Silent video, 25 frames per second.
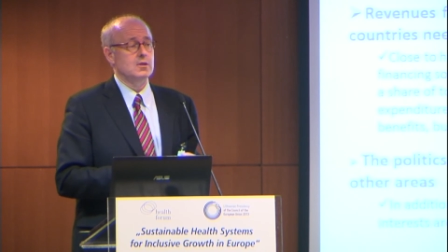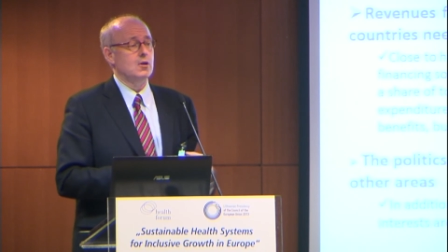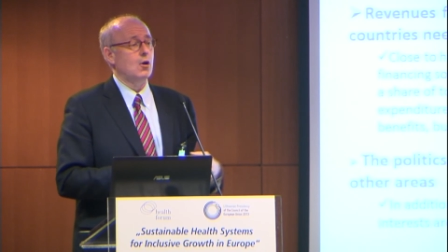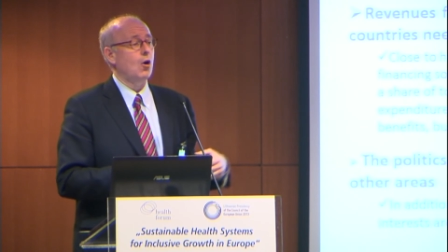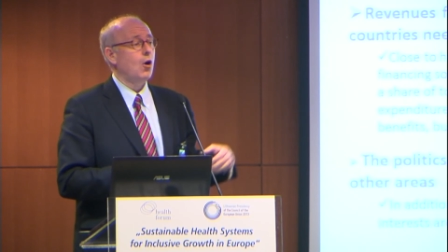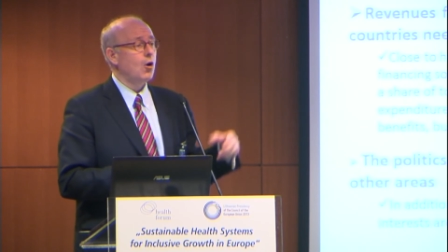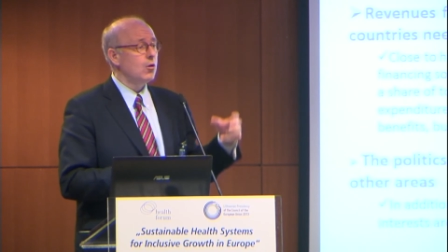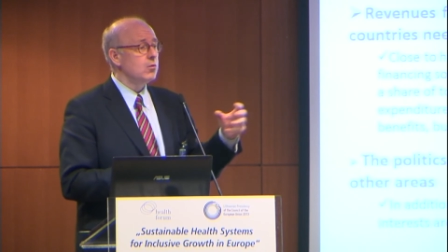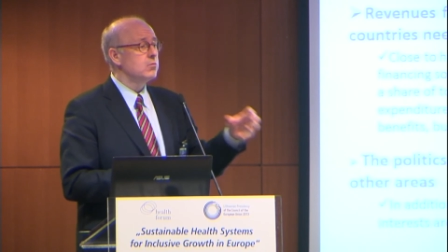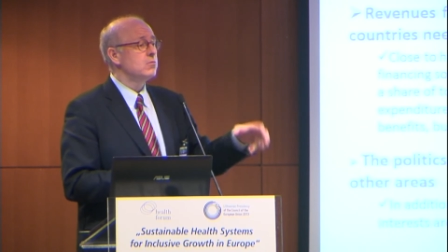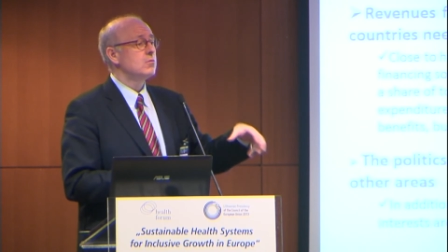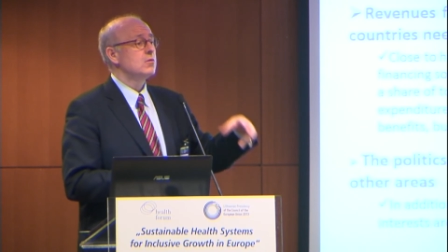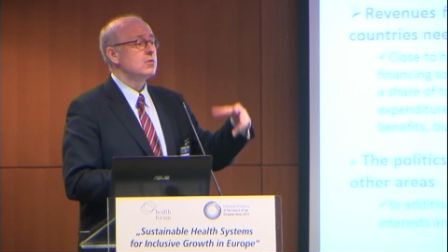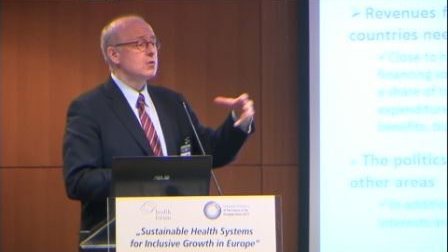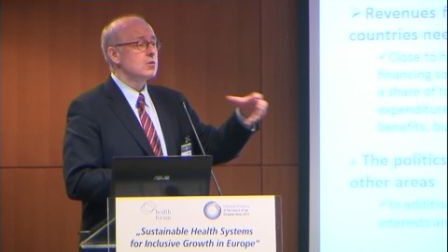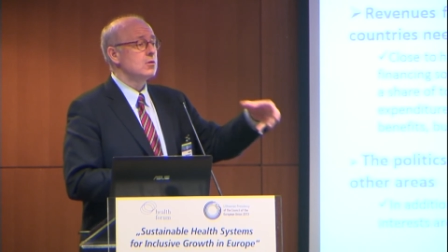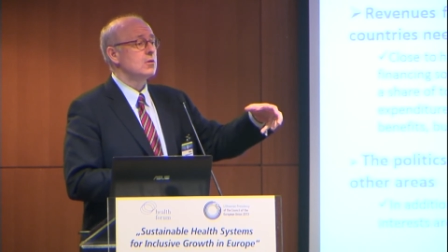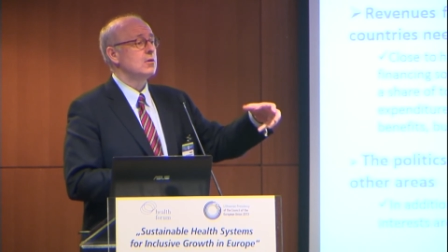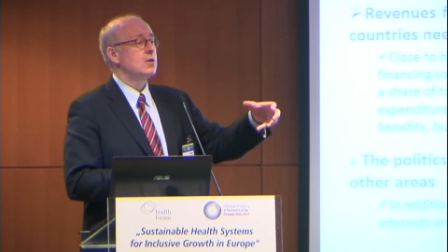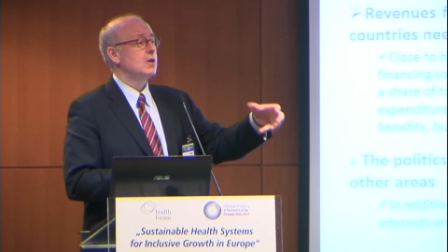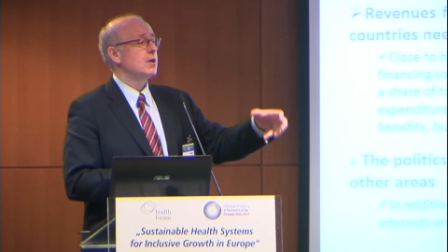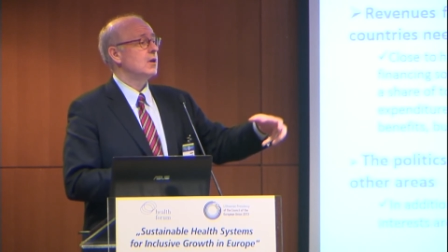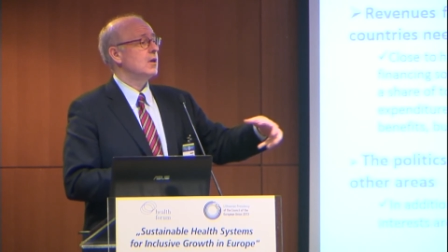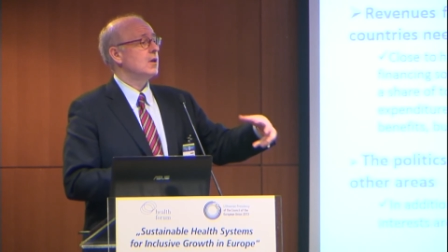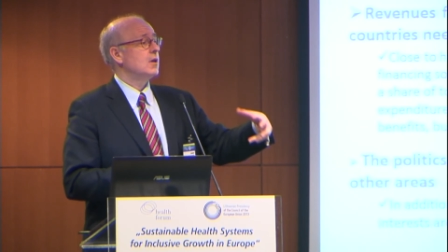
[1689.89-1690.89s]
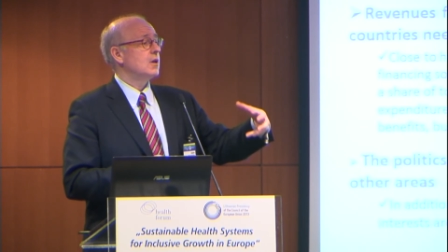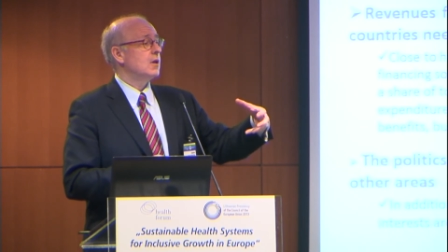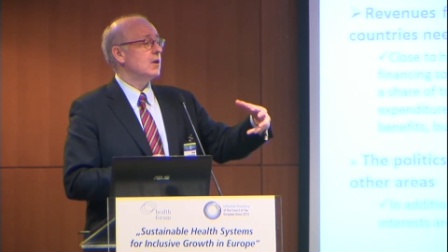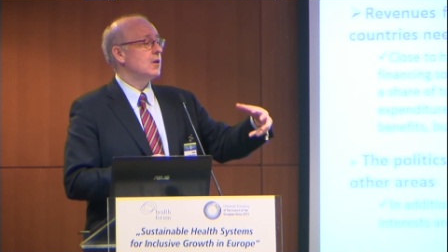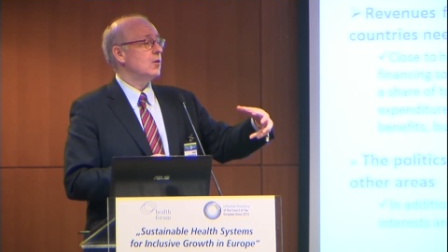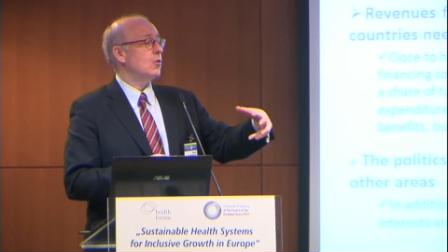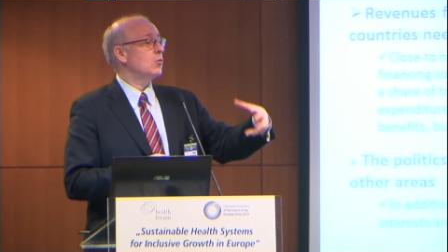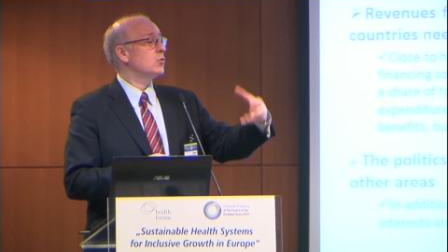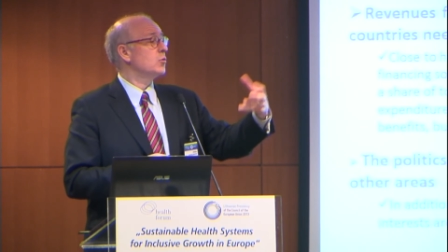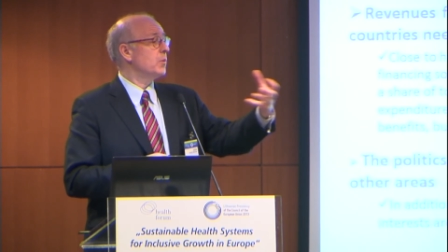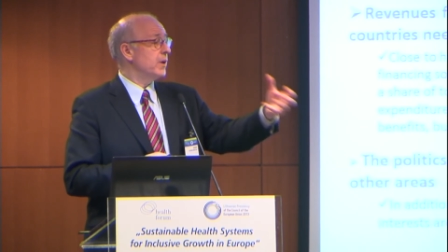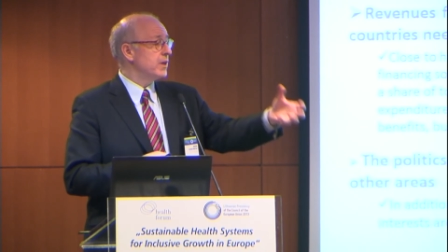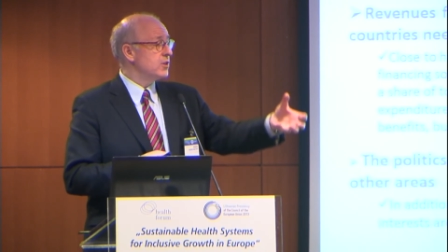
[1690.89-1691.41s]
on the
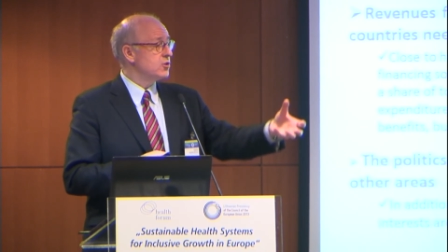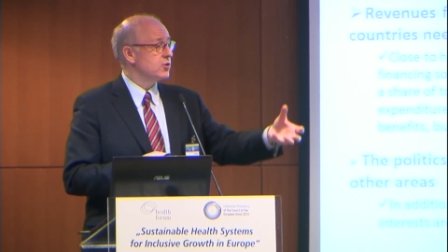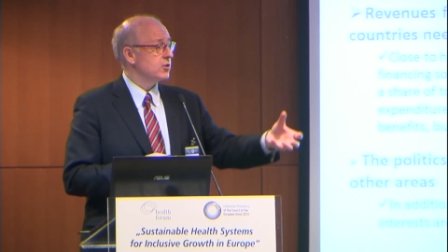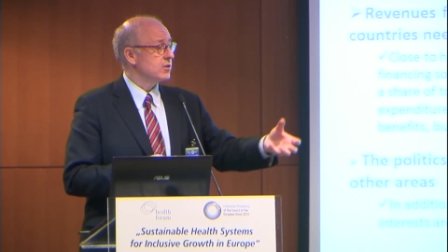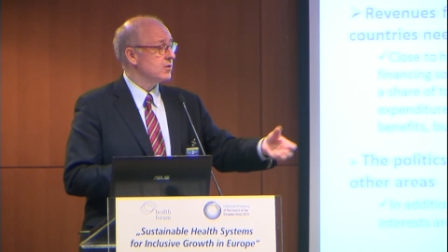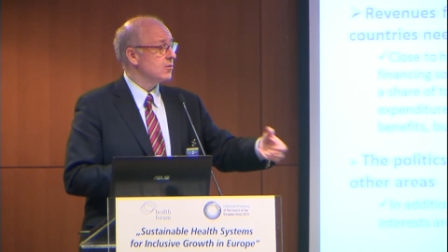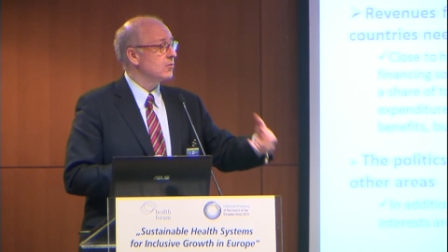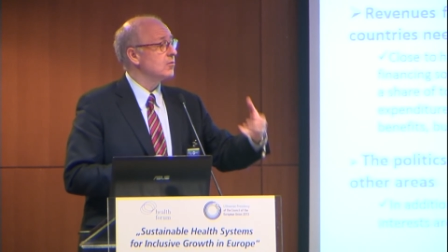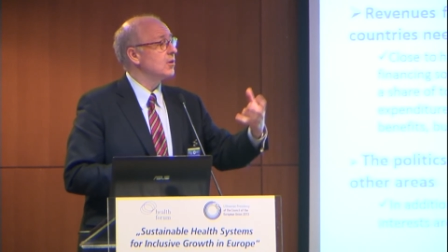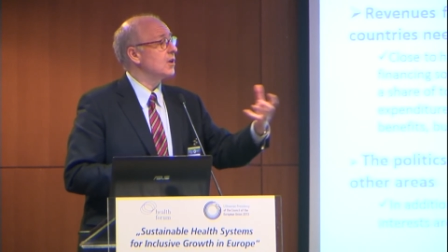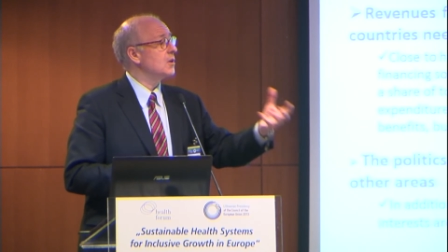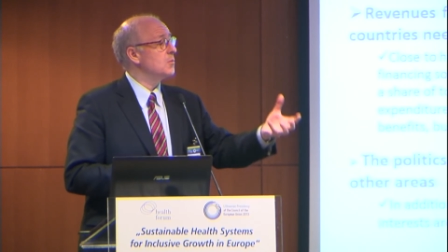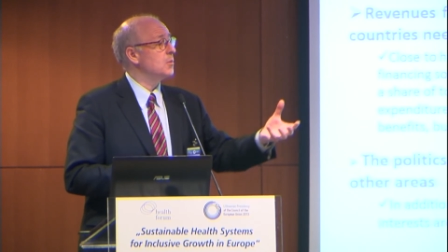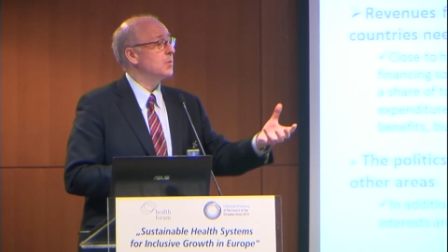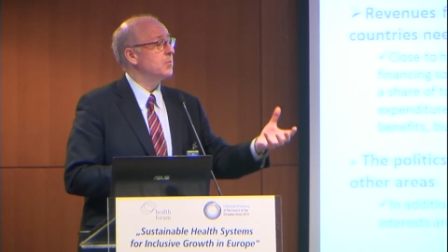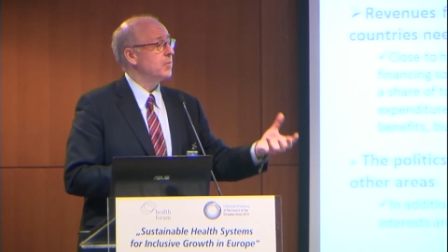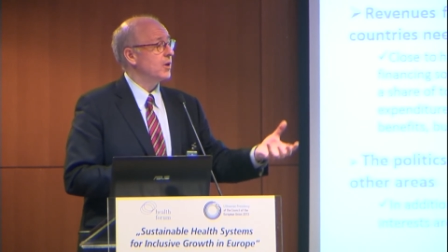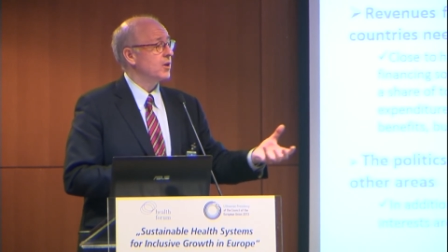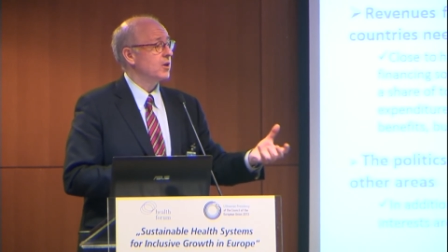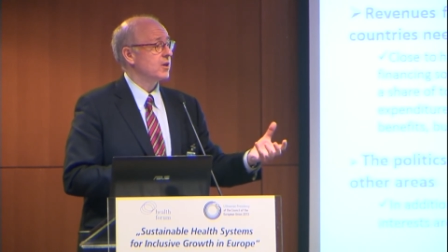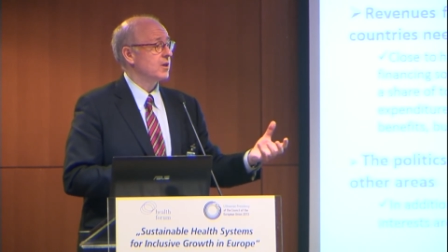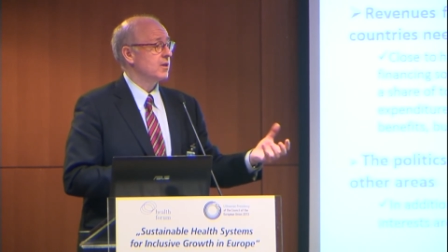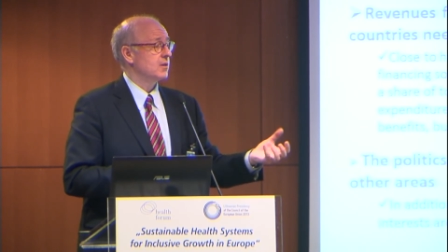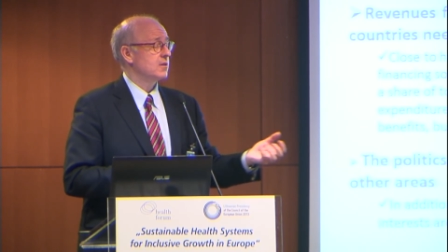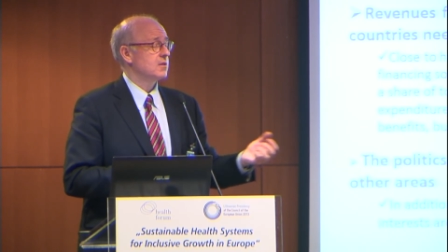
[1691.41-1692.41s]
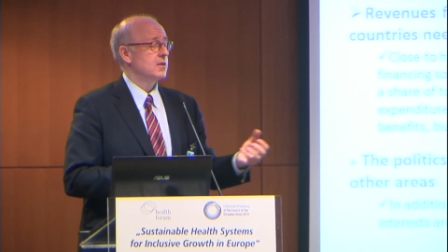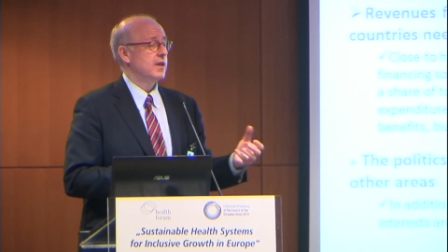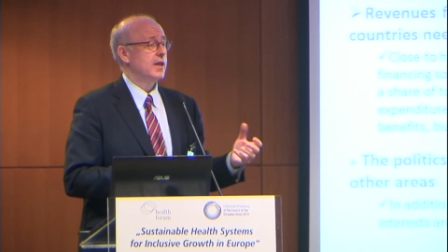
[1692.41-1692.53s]
wages, on the labor market.